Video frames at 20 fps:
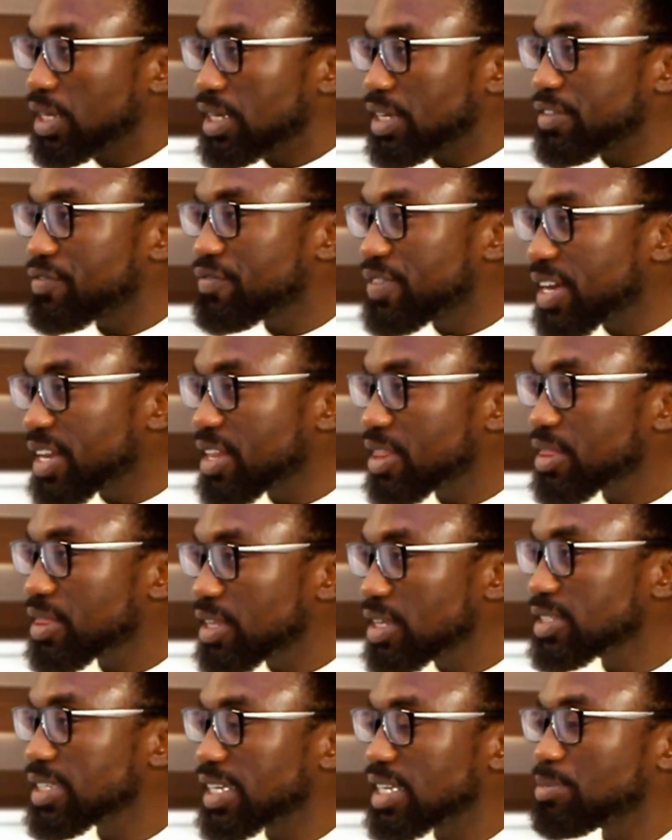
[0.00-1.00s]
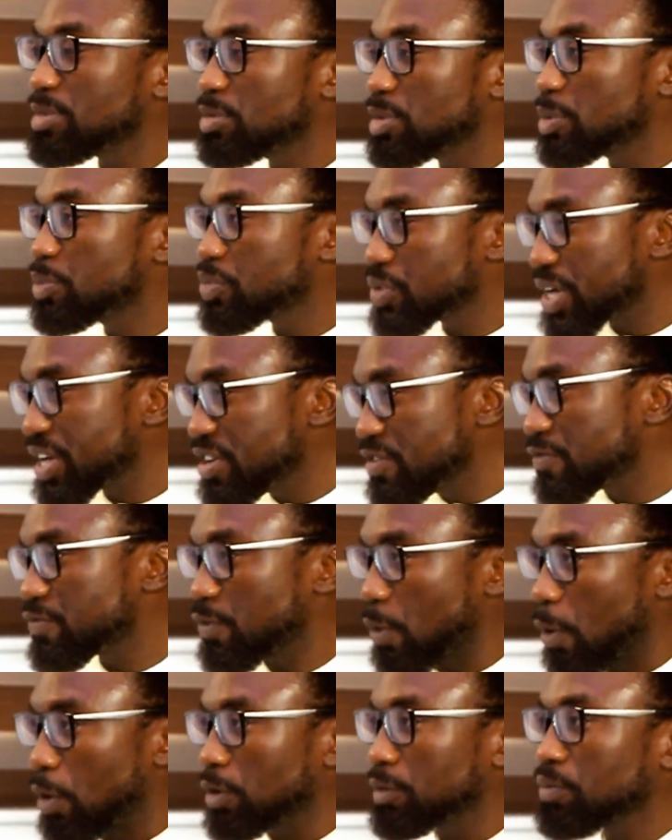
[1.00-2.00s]
the very things that they may be praying
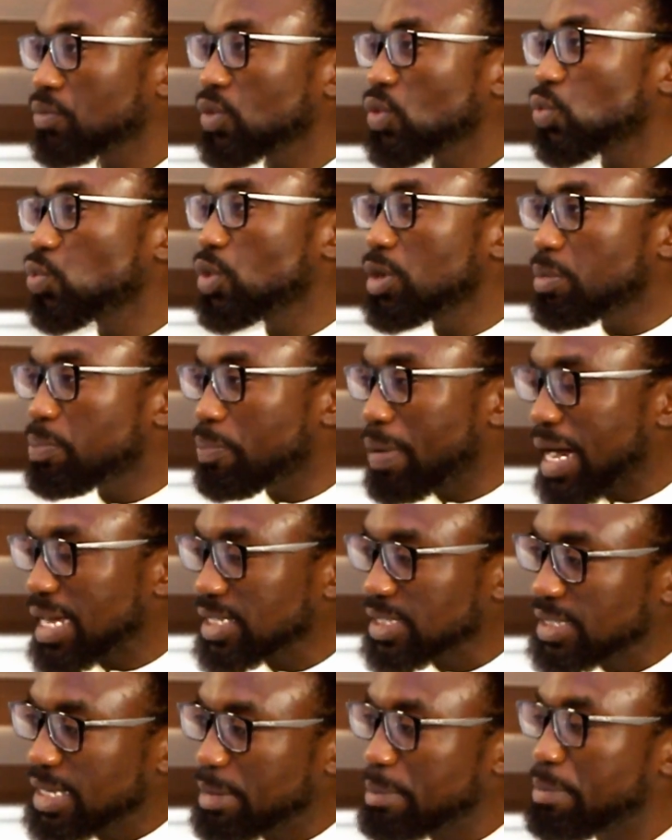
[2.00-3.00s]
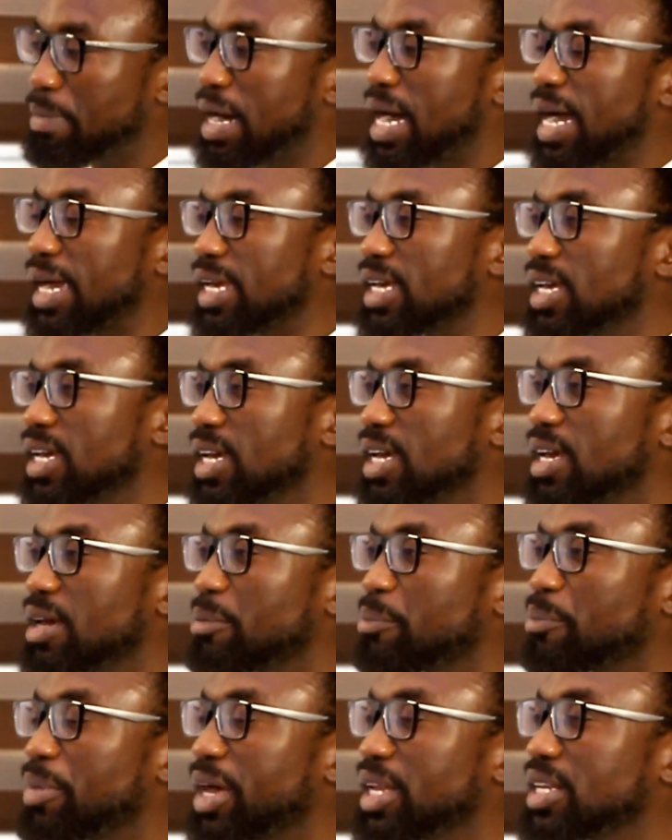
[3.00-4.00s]
for, will pass them by,
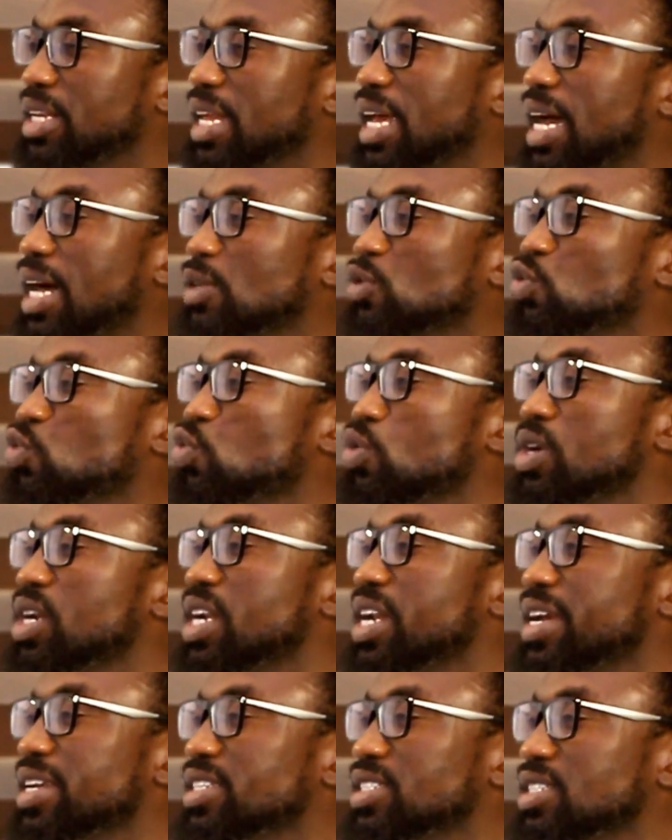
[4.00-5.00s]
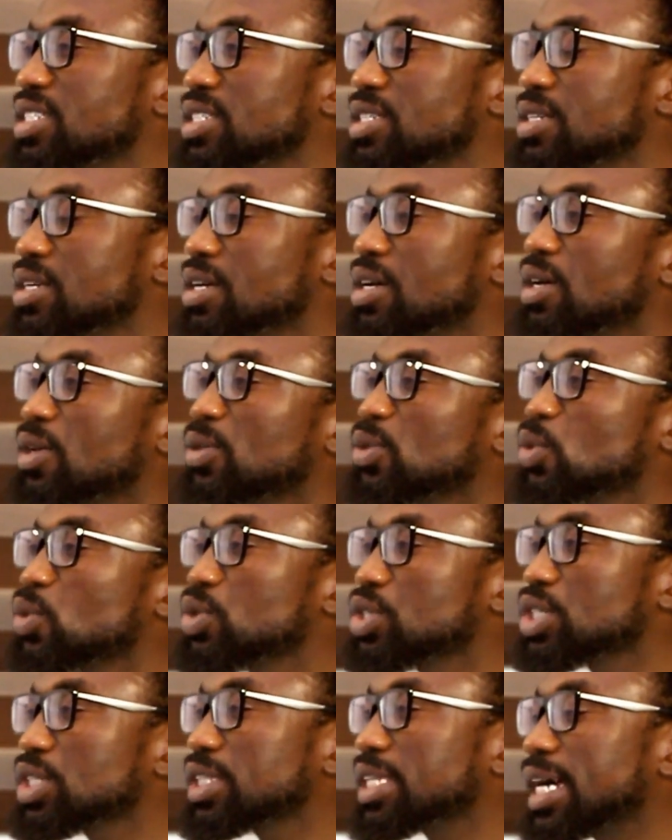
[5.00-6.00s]
but they are too lazy to
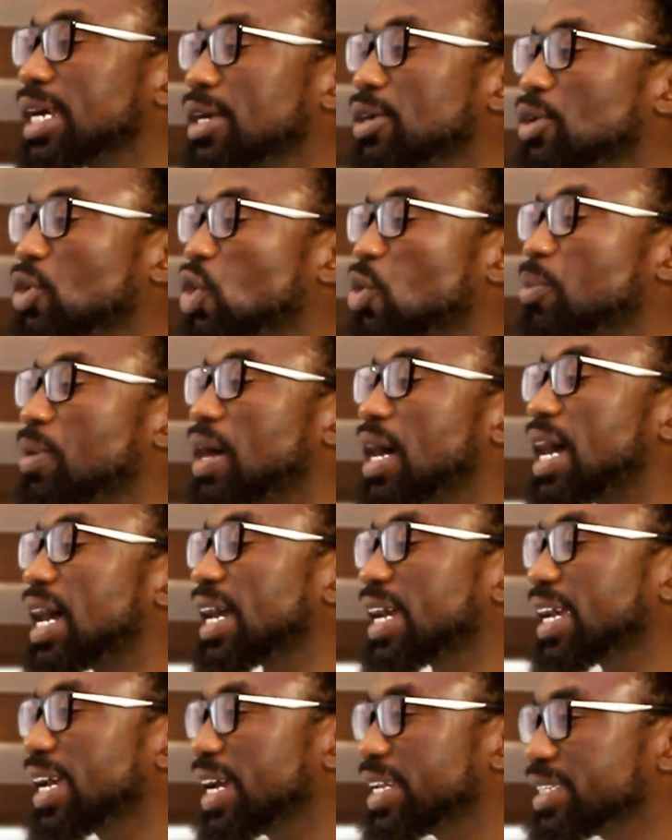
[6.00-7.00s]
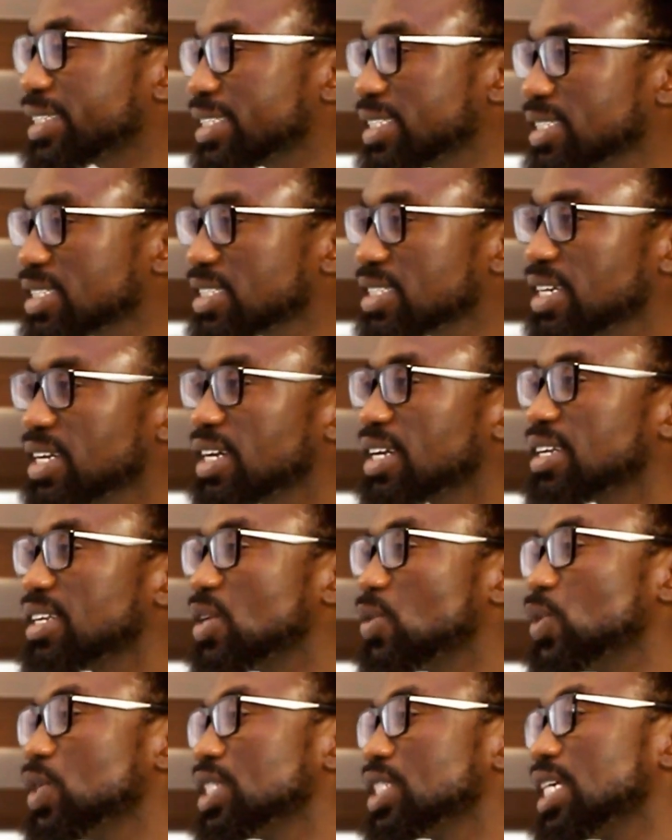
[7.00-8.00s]
stand up and get it.
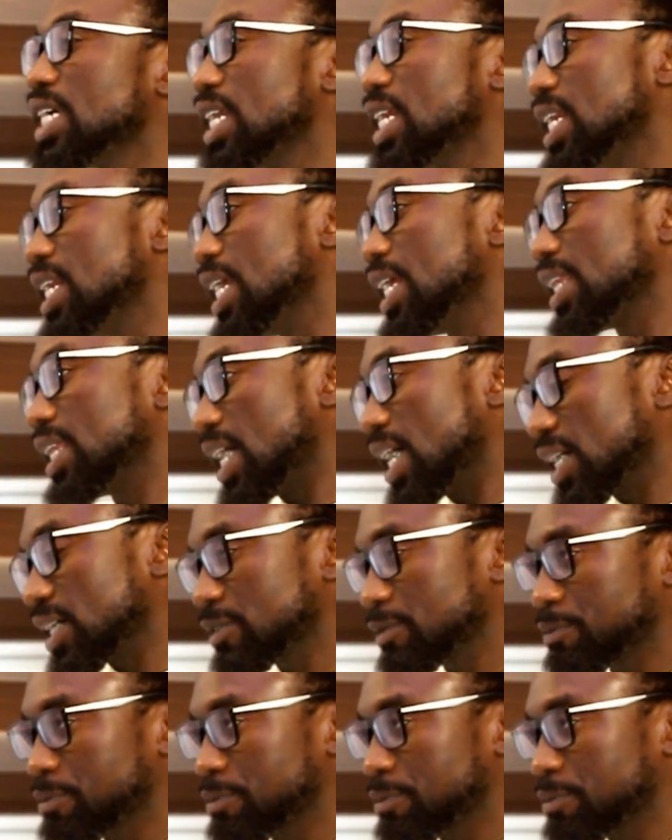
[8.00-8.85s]
They will say later.